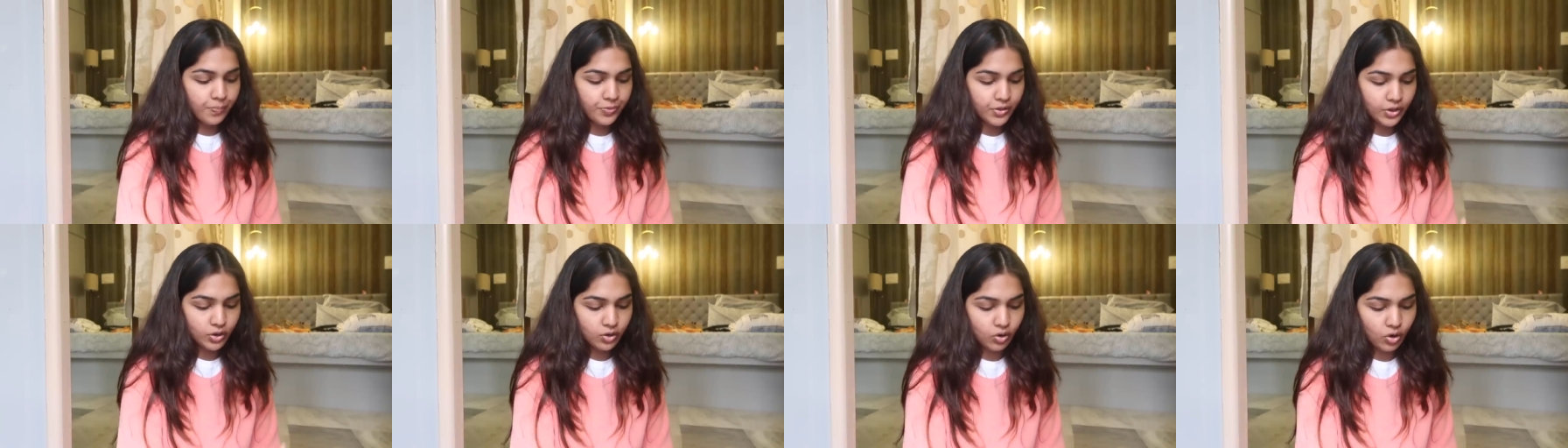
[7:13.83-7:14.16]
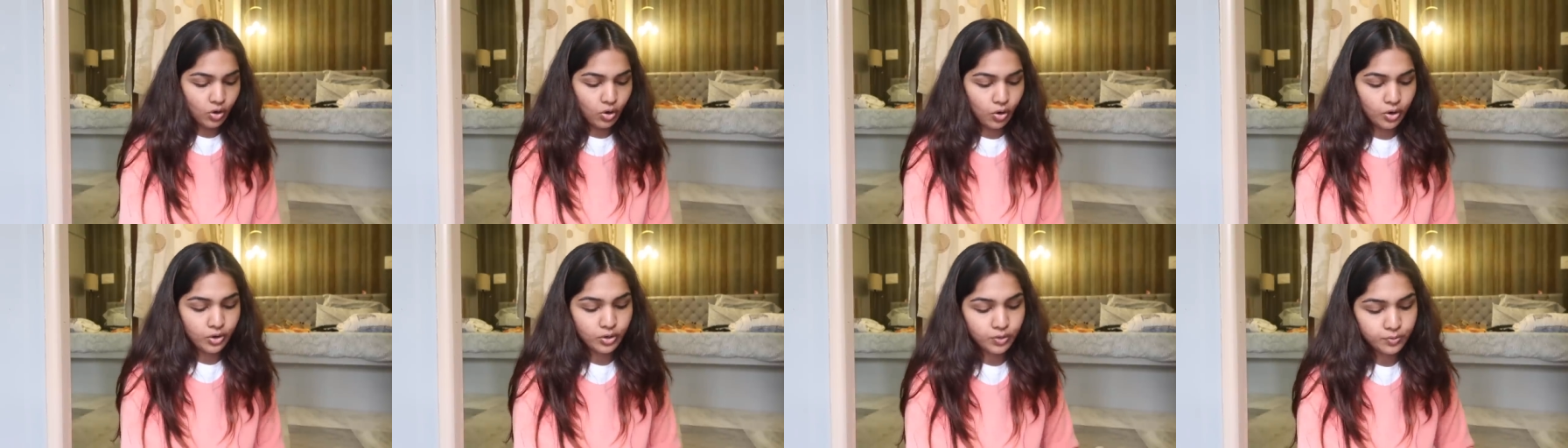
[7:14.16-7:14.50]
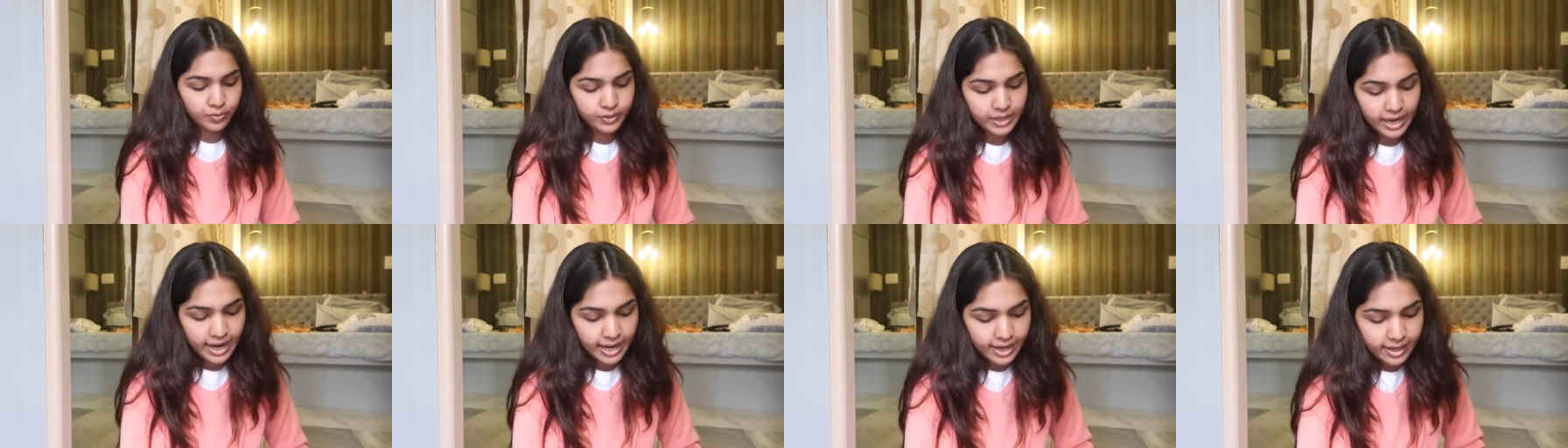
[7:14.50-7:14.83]
you know, a lot
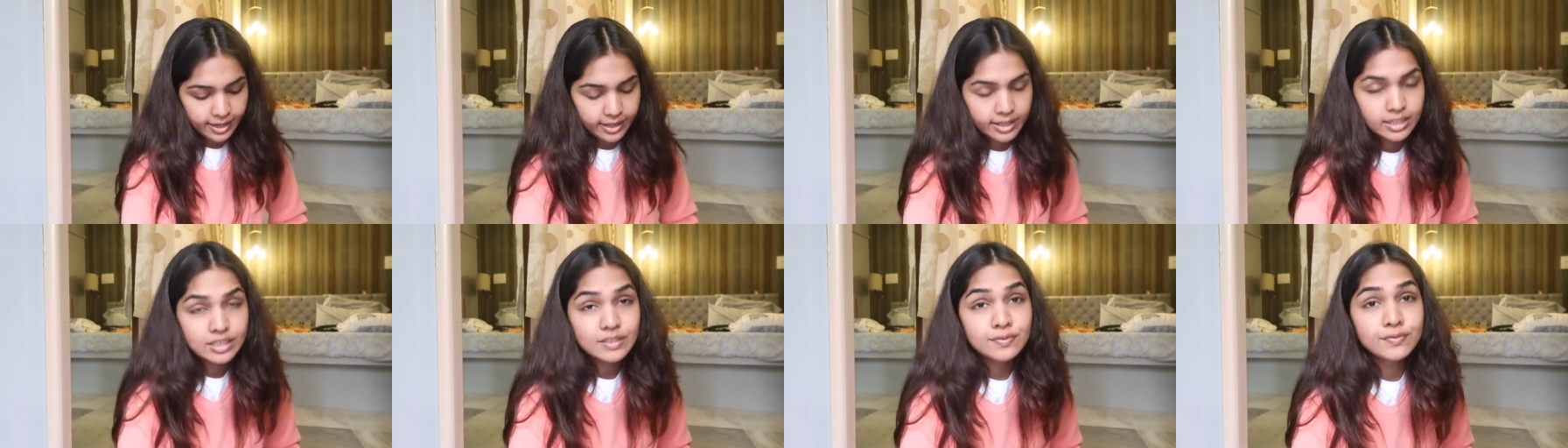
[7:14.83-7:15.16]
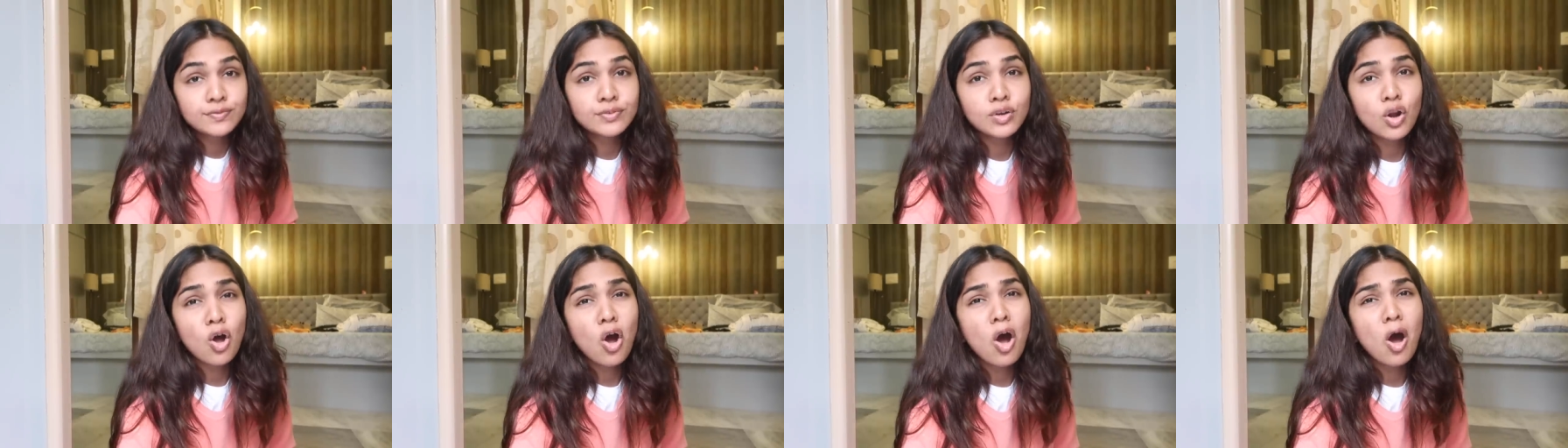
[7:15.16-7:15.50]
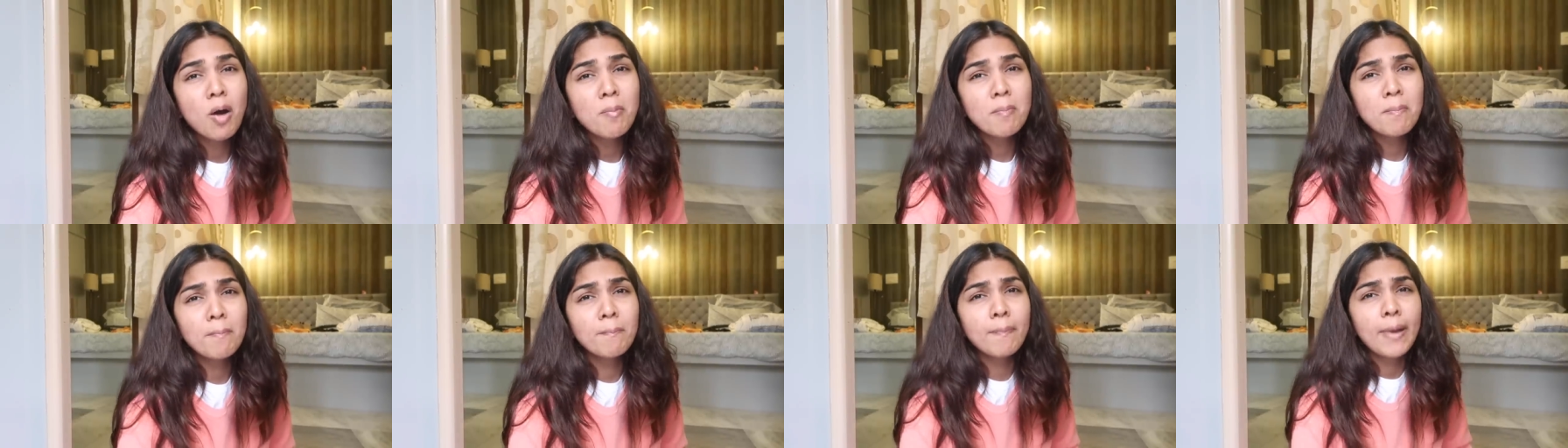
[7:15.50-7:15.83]
of candles
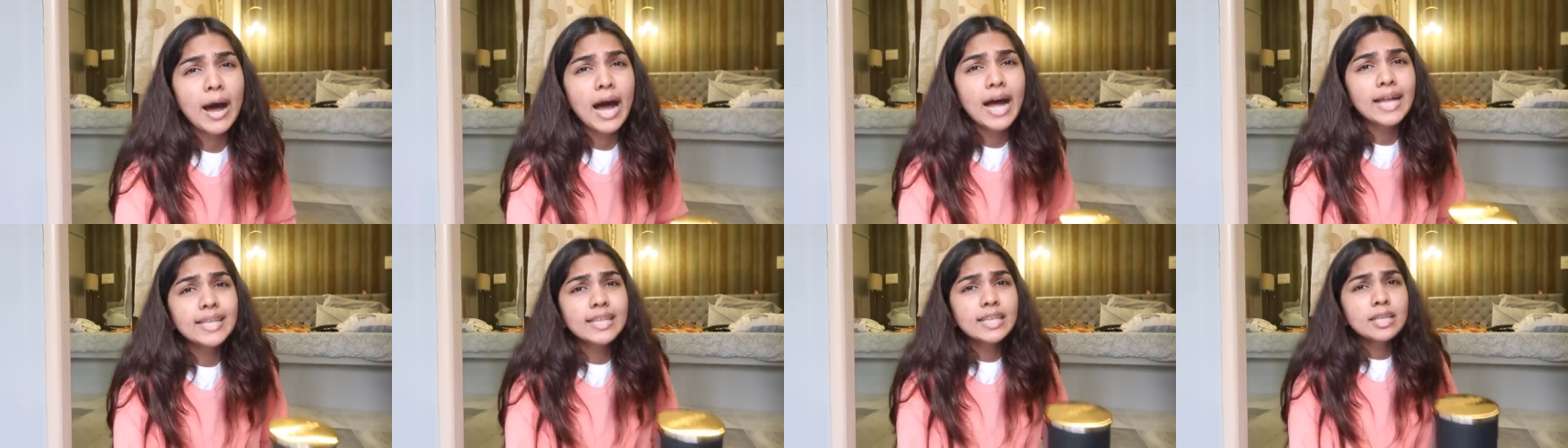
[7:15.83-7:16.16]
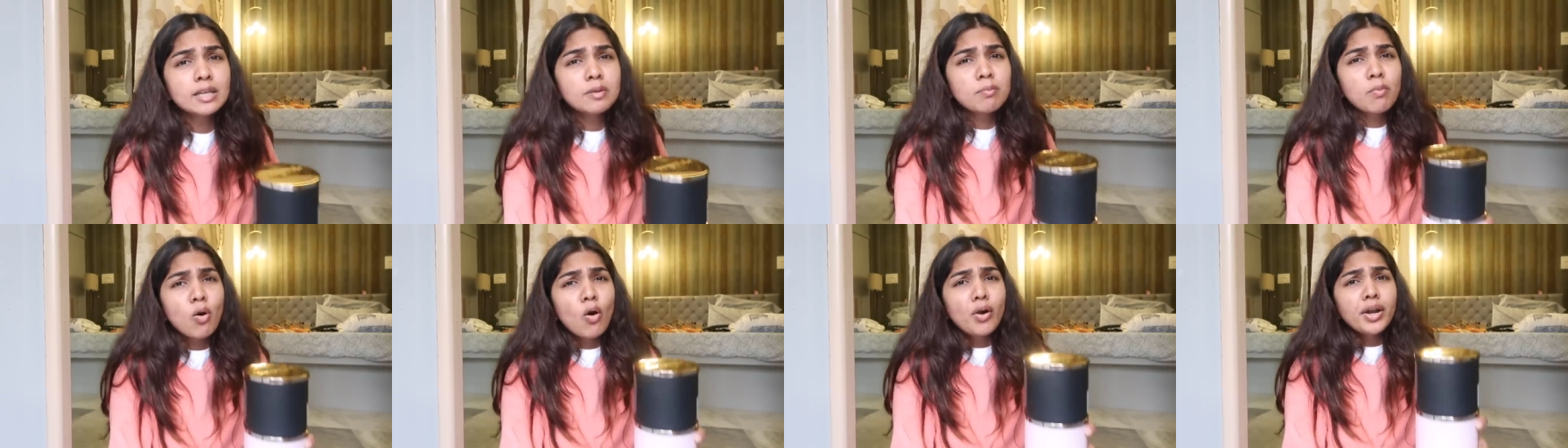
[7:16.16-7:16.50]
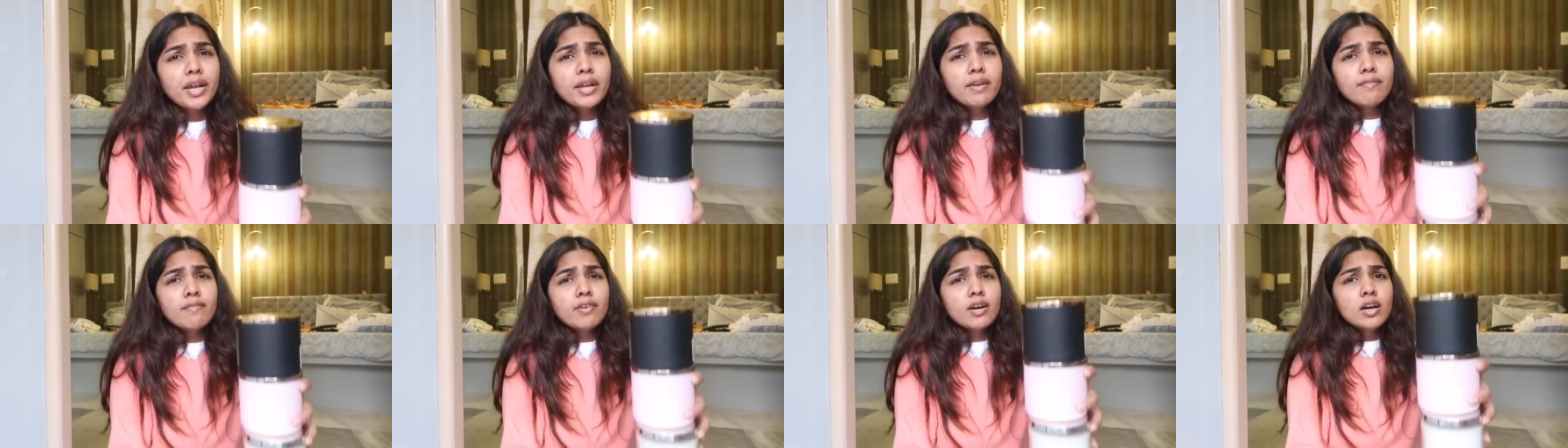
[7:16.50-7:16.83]
from Bath and
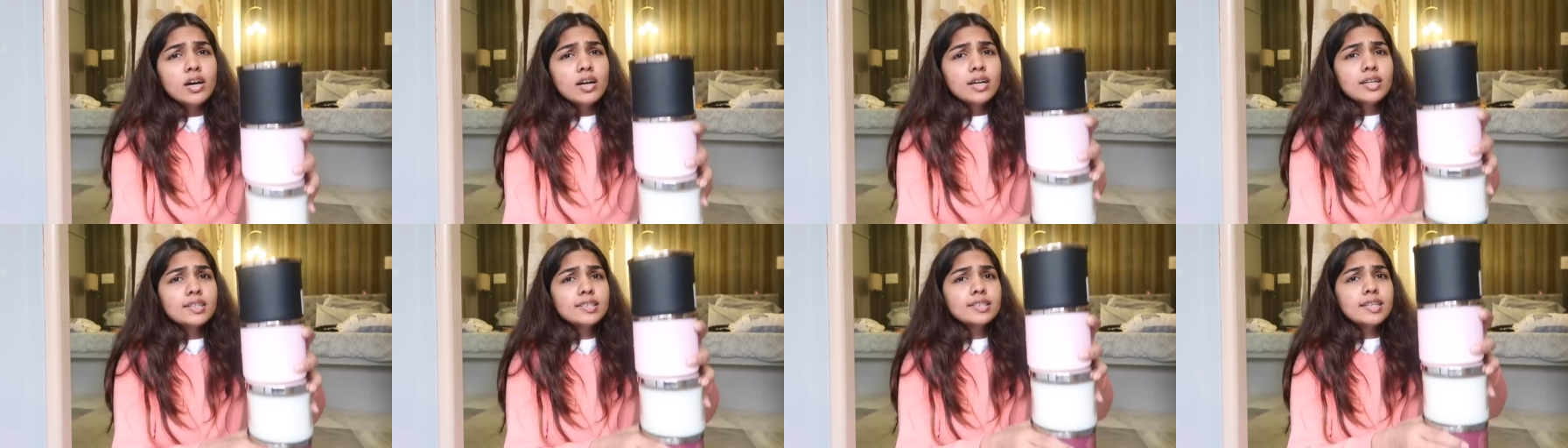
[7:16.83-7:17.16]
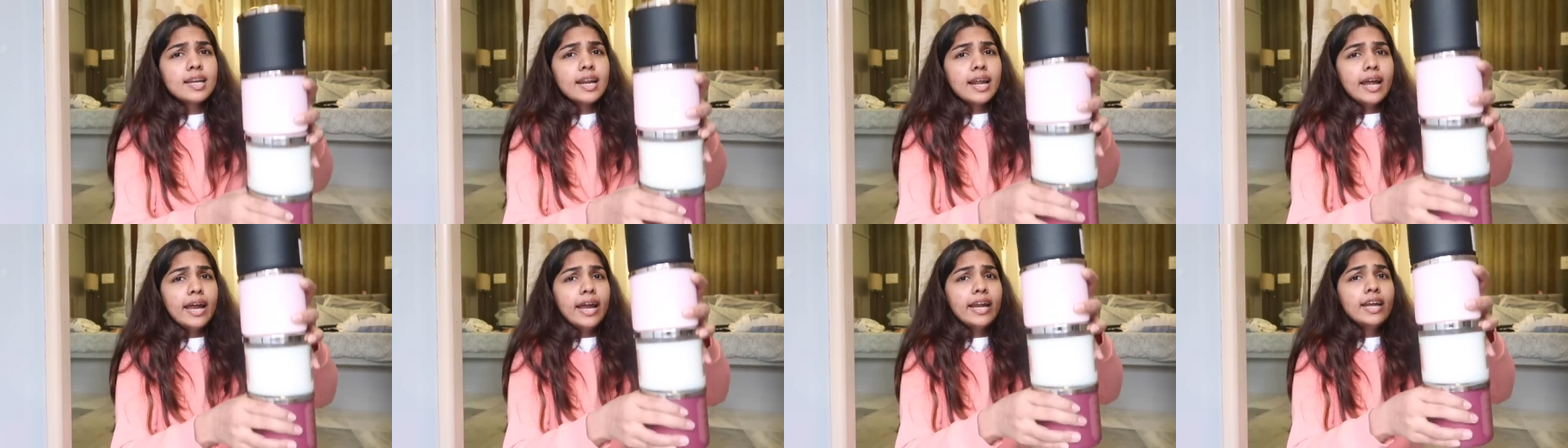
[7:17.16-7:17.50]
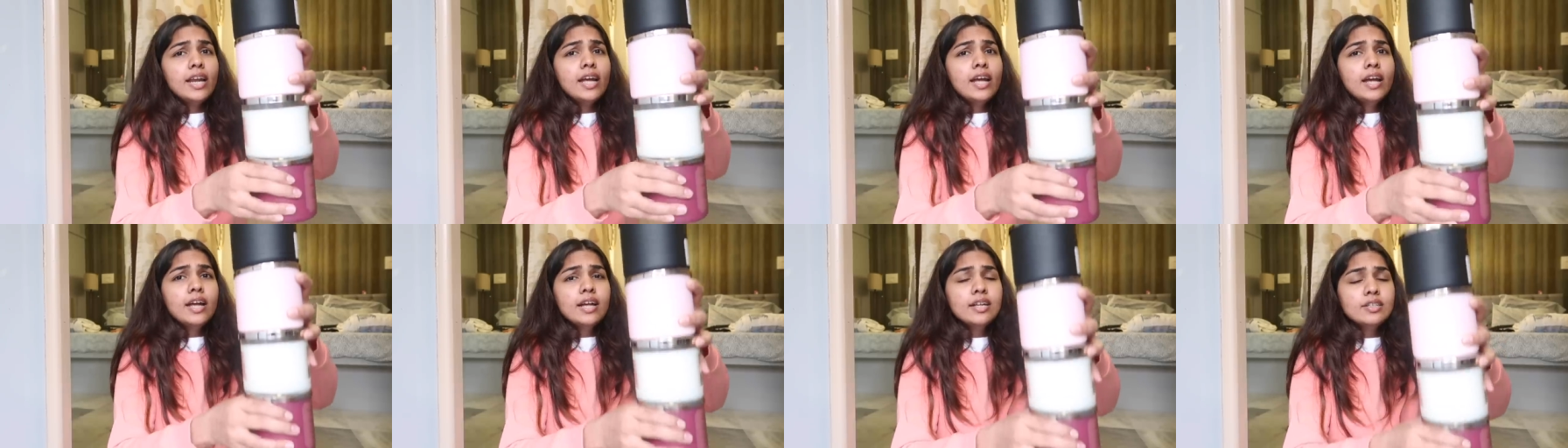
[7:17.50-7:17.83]
Body Works, right?